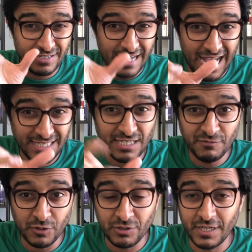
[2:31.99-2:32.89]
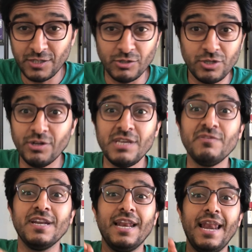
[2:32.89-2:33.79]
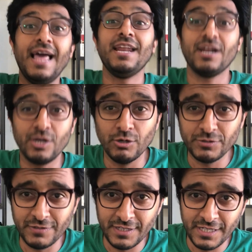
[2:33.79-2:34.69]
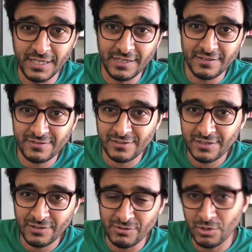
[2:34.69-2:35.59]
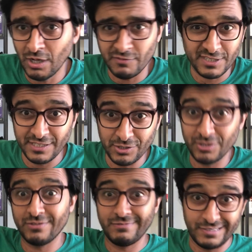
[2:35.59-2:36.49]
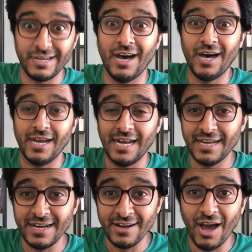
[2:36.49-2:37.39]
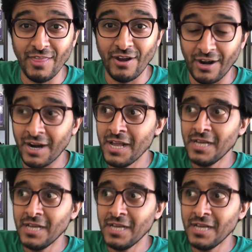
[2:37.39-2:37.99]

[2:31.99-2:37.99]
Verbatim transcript: asking for TikTok, don't even let it go to the D N S resolver, and just die, let it die there.